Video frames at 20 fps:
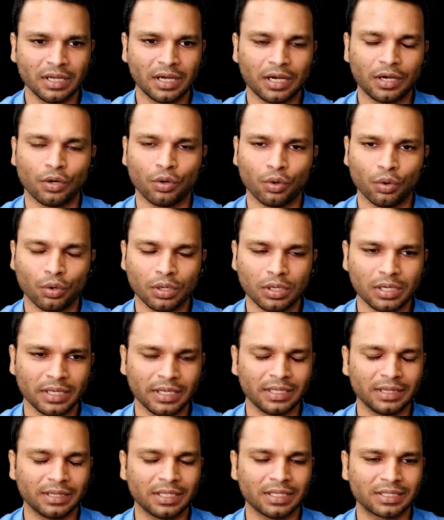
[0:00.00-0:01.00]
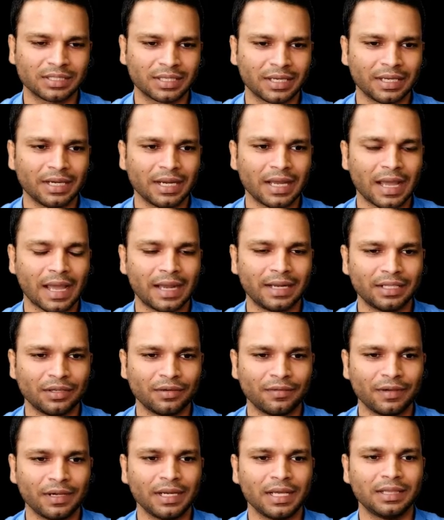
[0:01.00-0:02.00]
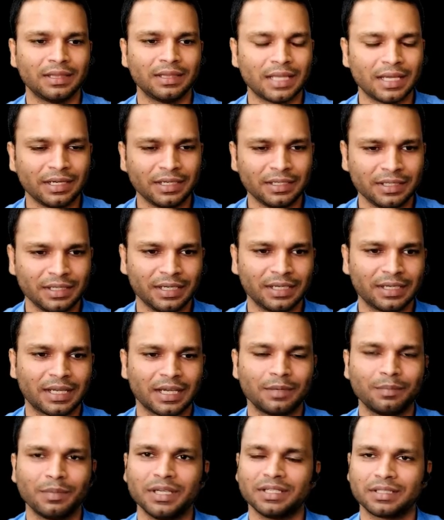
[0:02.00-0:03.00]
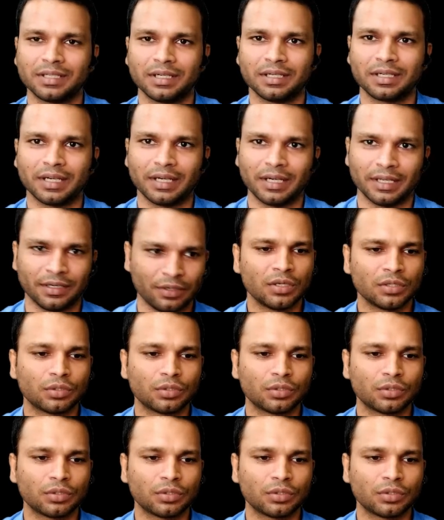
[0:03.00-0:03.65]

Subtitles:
a hole in the skin and the vein, and then it can be inserted in.